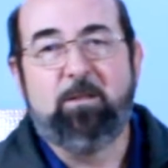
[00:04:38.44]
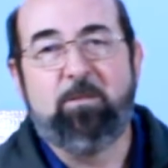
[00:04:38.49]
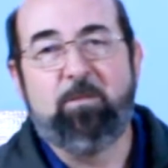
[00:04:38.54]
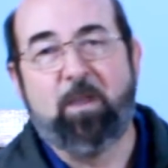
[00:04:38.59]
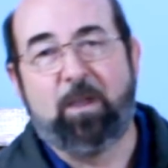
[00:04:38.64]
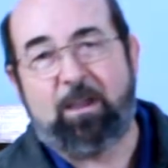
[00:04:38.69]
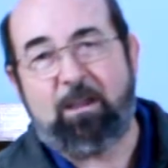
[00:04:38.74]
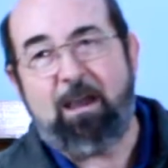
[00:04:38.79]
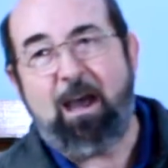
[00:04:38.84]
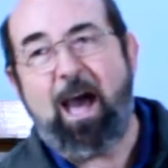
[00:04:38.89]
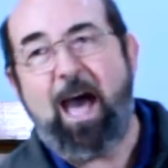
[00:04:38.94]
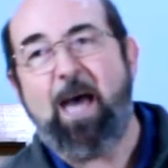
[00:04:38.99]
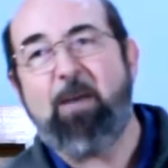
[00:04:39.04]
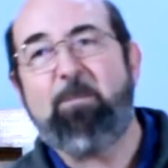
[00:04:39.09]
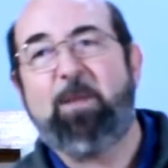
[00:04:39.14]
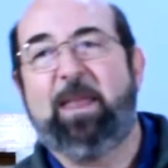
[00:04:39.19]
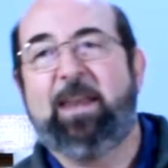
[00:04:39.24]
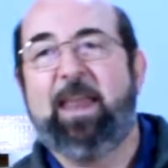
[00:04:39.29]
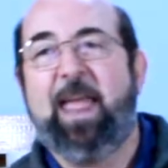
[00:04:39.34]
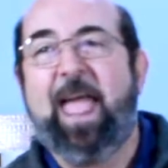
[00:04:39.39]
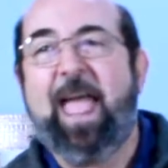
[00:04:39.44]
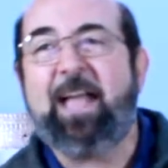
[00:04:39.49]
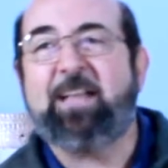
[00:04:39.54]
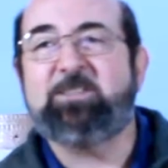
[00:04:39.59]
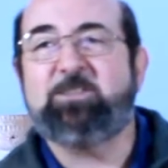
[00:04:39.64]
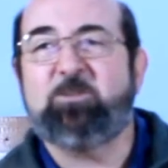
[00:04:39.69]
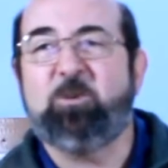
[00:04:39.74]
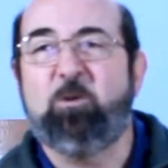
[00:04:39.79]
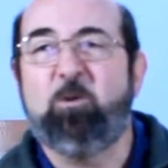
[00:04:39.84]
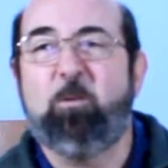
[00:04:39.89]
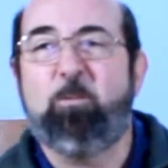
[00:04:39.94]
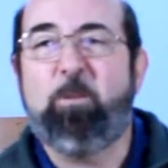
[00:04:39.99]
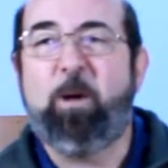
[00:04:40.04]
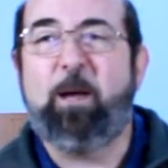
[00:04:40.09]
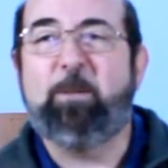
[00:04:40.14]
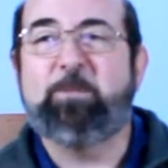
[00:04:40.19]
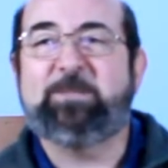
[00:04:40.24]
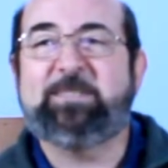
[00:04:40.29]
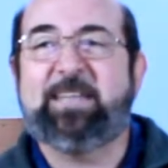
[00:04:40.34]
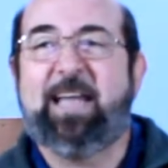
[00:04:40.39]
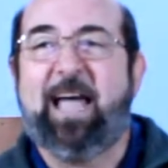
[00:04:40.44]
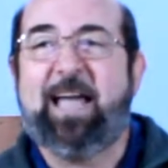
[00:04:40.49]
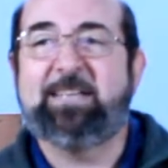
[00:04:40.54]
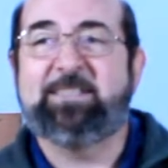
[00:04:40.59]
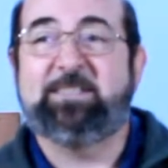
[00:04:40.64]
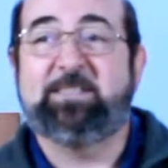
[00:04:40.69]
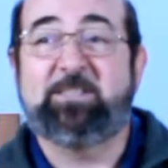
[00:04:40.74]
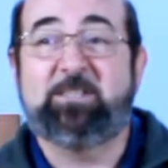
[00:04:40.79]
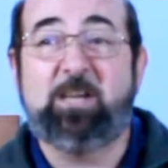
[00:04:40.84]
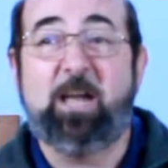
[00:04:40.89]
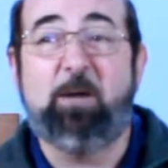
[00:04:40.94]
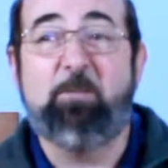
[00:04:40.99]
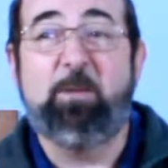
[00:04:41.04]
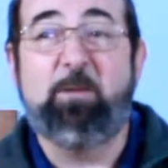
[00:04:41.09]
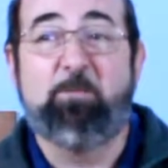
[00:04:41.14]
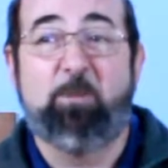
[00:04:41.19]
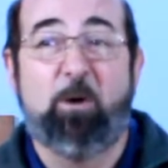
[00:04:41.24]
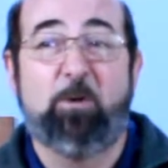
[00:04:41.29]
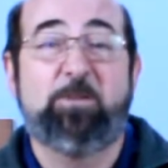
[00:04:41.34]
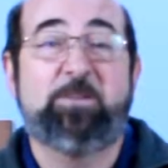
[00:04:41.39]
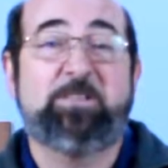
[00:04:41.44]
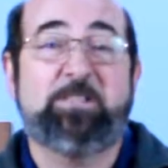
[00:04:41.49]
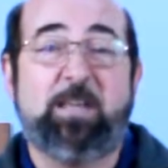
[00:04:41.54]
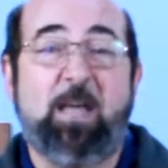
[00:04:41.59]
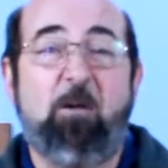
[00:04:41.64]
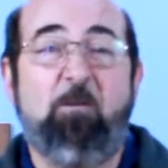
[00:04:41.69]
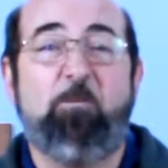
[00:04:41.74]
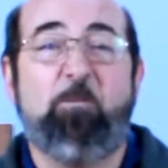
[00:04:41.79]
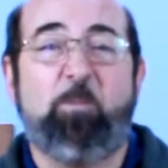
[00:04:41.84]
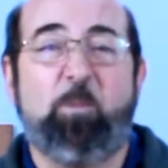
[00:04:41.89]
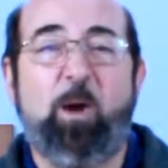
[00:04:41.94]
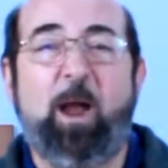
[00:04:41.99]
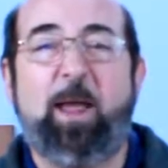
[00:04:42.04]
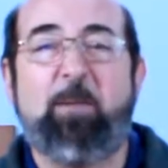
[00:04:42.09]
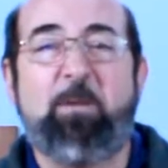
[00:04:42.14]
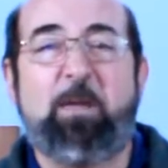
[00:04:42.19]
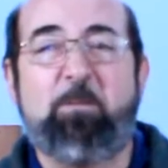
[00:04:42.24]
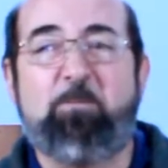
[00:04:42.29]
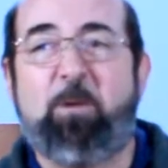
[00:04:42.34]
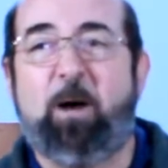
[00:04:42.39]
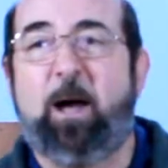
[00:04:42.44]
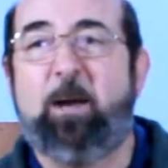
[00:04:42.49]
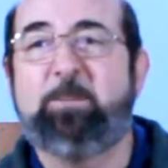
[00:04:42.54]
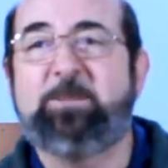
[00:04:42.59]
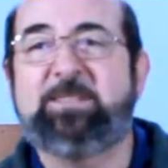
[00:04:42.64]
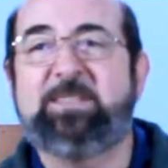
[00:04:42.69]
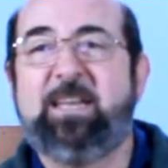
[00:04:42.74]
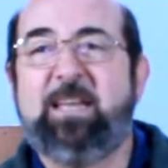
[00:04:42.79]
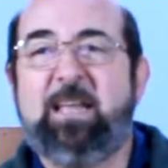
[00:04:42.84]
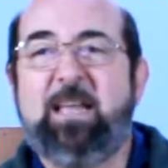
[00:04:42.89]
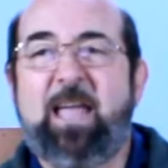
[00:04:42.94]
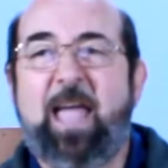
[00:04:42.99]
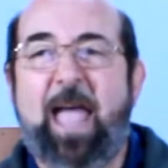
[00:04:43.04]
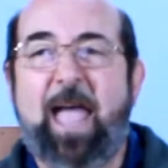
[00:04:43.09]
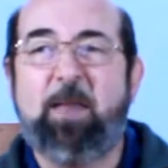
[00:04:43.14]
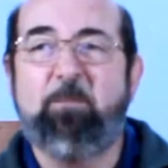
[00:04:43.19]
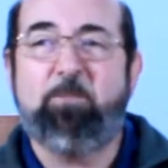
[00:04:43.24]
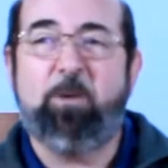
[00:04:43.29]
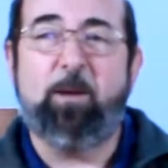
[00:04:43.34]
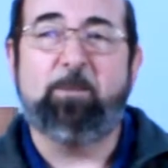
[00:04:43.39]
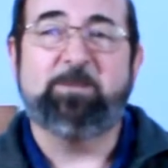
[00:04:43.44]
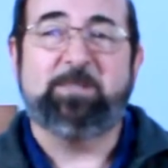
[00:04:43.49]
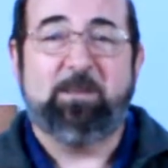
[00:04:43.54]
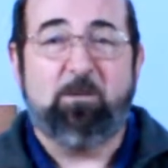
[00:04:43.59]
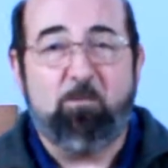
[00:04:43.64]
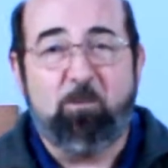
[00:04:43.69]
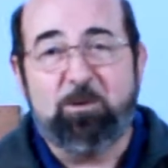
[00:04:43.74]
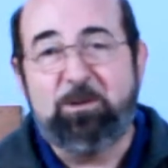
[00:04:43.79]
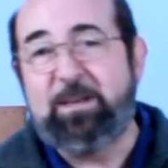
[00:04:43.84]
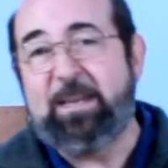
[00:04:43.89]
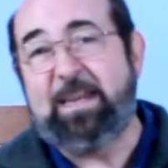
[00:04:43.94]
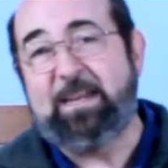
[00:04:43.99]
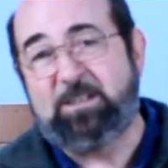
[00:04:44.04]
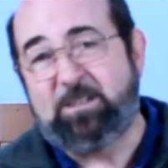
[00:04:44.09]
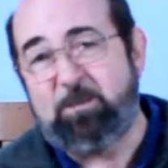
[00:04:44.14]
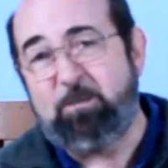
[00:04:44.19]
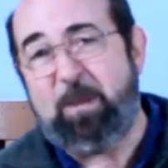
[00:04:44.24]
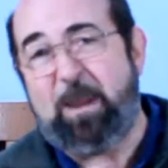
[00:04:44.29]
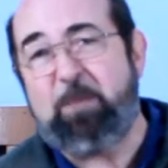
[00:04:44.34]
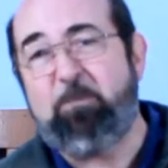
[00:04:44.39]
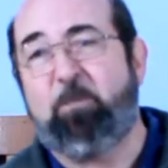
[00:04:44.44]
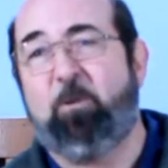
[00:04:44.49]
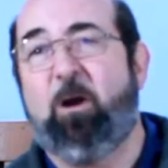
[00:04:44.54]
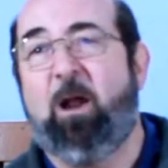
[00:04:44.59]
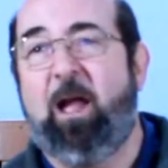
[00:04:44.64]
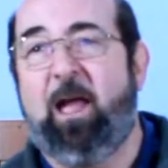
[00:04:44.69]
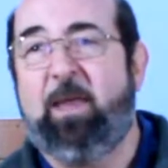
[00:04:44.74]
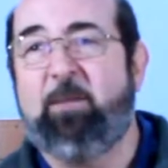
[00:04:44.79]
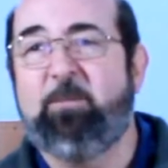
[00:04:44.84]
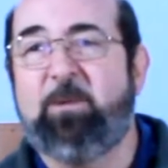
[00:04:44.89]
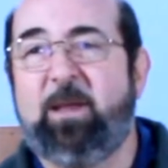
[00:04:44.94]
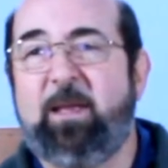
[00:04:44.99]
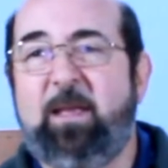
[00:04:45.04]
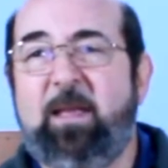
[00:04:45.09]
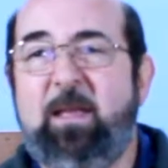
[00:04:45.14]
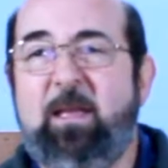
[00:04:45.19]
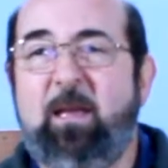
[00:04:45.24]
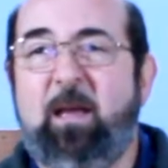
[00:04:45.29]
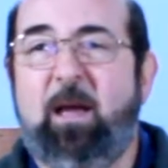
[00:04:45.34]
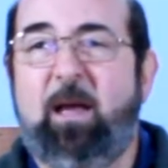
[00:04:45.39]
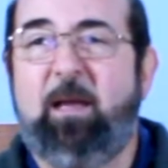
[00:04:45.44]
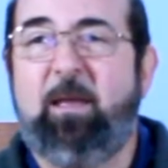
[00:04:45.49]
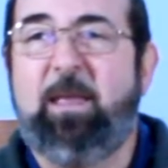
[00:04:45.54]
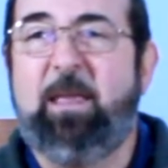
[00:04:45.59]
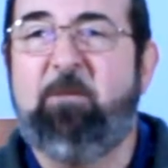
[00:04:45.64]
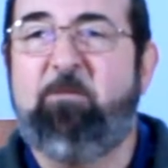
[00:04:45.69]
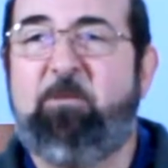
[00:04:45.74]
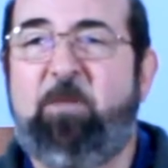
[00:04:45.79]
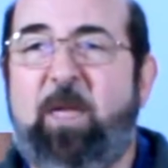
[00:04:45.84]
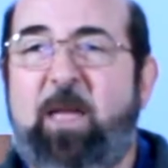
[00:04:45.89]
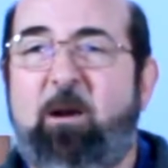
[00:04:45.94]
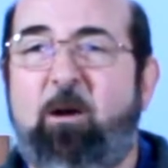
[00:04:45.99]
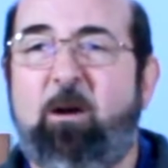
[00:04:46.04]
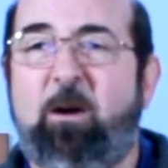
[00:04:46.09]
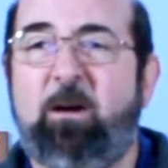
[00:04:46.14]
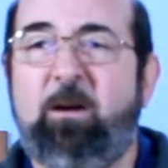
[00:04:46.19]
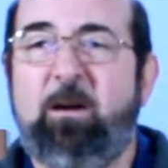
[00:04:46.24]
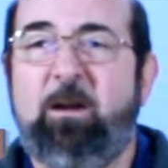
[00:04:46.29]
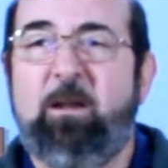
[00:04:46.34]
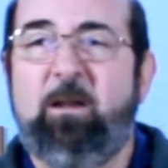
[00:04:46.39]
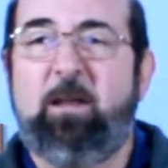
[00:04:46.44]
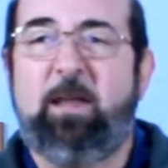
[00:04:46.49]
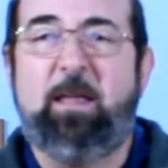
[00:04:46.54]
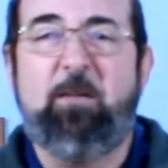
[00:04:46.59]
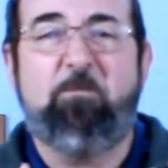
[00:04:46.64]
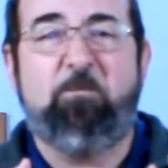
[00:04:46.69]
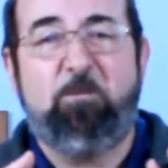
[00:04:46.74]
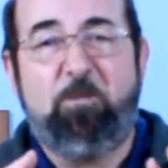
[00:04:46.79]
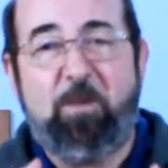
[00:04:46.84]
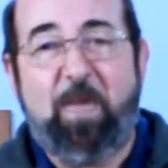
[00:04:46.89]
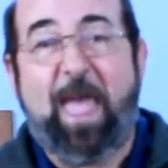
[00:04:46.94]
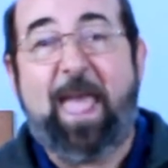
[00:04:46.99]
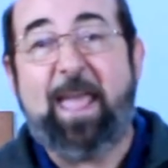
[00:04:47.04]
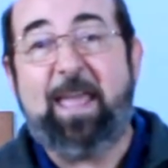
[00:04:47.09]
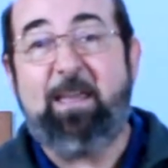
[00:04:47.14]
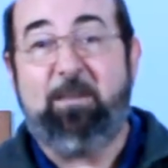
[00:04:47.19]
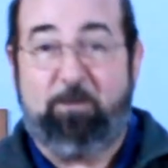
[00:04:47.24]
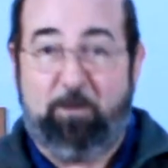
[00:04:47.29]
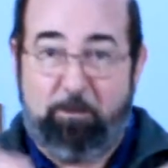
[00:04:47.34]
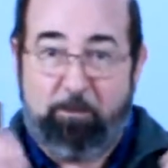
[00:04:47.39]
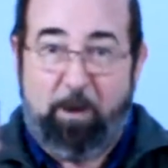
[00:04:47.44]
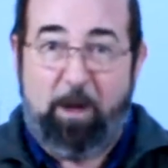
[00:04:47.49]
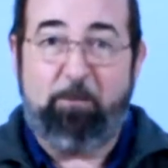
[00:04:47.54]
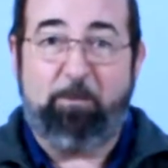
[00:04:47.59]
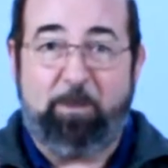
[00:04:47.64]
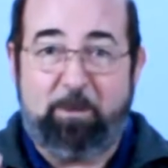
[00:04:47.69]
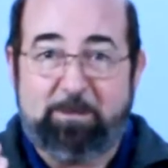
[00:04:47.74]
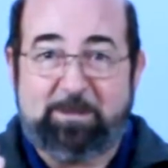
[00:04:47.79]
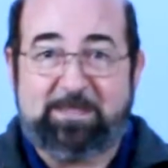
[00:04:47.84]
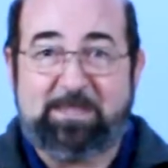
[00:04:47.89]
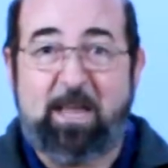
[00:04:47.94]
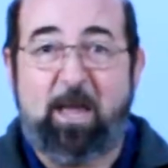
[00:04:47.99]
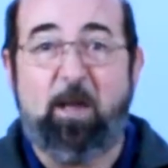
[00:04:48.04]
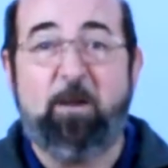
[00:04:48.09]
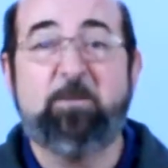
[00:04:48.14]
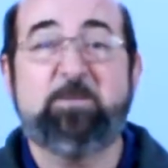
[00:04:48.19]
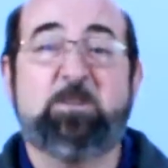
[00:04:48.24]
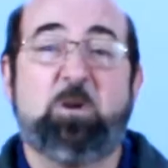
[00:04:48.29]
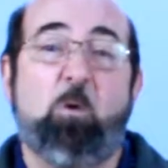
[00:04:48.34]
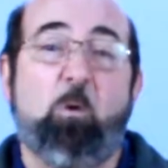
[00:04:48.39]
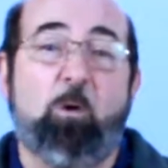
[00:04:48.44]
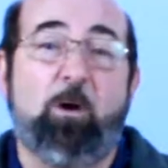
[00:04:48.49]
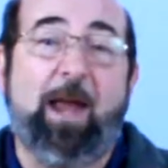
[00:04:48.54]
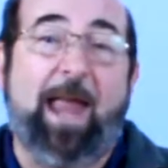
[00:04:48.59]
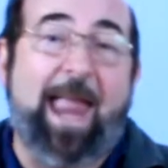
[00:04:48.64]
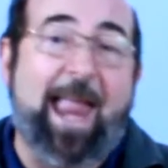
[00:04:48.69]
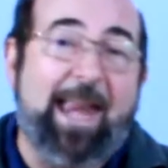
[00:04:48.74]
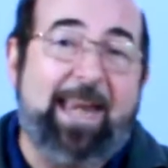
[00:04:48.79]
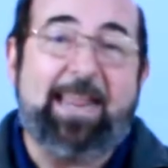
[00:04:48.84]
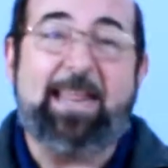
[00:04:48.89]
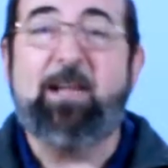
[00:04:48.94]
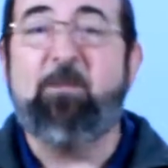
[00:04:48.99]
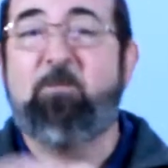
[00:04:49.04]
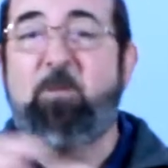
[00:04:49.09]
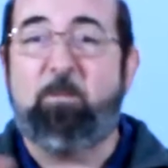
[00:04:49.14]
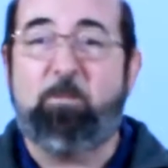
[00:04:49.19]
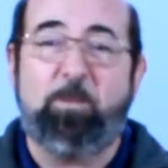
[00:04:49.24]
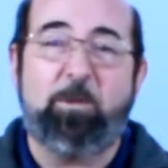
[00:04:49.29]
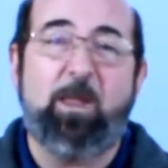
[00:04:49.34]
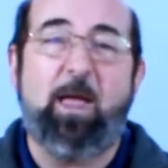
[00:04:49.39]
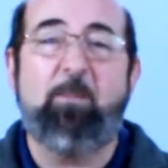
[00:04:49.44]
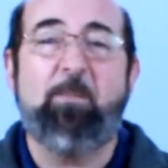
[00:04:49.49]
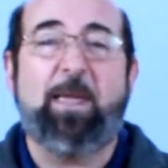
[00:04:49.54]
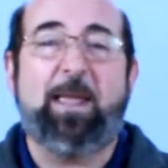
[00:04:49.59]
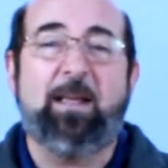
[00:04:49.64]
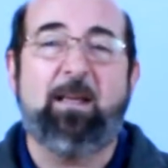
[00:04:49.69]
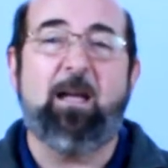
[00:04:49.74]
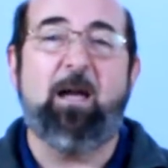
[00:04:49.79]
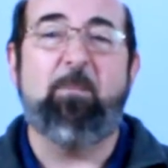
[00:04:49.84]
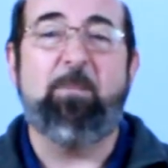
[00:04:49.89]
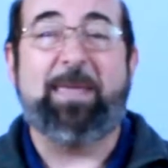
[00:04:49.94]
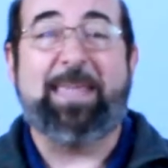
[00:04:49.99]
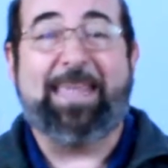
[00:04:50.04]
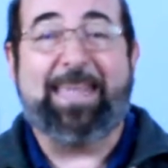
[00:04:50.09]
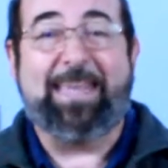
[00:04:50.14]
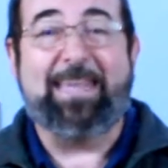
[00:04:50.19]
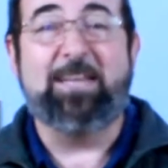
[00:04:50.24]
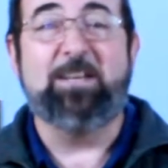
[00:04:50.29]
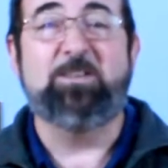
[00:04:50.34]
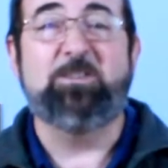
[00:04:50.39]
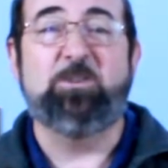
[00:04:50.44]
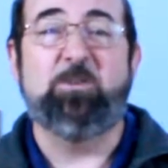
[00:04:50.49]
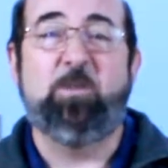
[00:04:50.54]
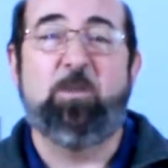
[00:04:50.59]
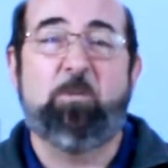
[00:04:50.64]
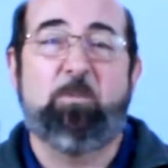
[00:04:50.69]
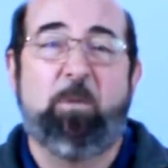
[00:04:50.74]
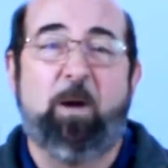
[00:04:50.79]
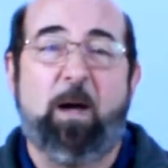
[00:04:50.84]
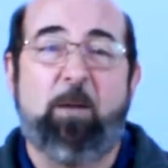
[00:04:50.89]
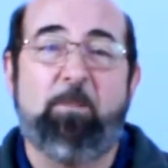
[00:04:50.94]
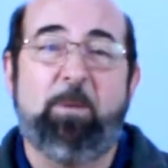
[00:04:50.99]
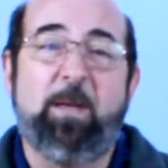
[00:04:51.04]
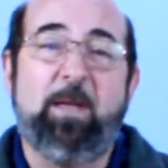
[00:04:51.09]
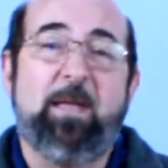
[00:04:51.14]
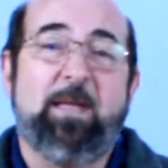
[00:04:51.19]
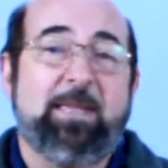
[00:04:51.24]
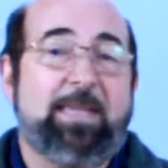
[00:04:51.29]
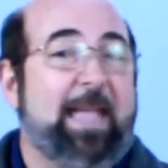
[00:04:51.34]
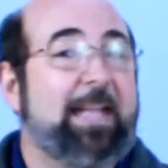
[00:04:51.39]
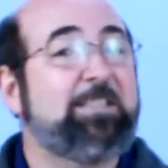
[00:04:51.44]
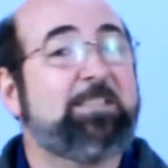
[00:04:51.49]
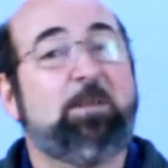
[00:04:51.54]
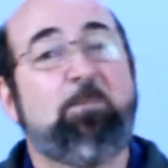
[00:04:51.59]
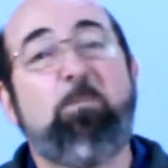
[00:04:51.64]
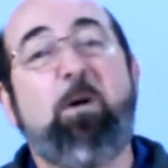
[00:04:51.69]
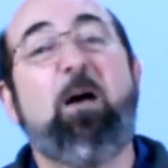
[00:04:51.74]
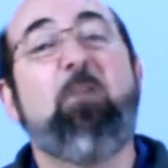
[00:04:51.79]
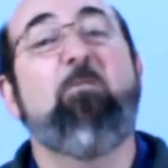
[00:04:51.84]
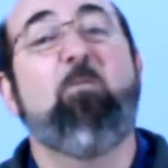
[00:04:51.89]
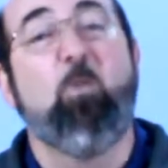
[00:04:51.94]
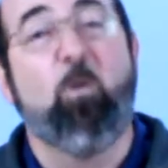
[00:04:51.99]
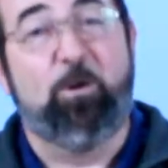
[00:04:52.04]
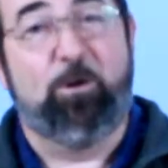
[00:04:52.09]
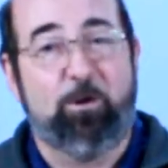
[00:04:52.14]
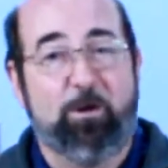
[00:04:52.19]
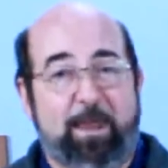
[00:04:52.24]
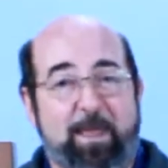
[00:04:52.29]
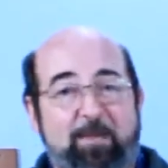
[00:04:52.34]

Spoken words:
The common external pump sizes come in both self-priming pumps and pumps that will need to be primed. If the pump themselves or any of the plumbing coming into the pump gets above water